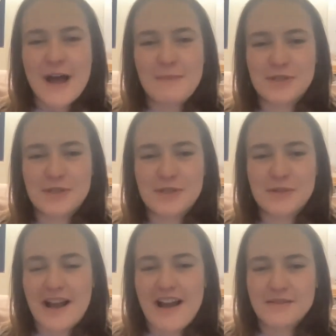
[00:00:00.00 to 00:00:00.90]
Um, so
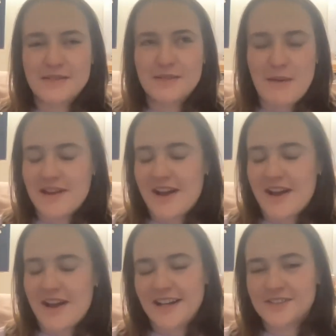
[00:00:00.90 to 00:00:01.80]
when I was about
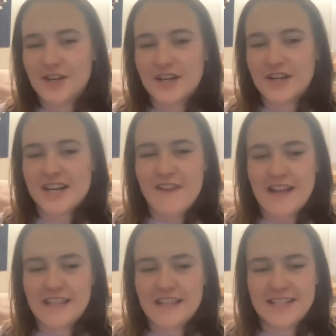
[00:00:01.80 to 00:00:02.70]
nine, I started
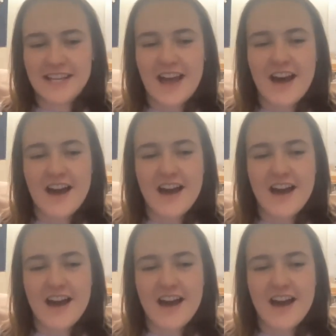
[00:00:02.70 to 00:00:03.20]
investing,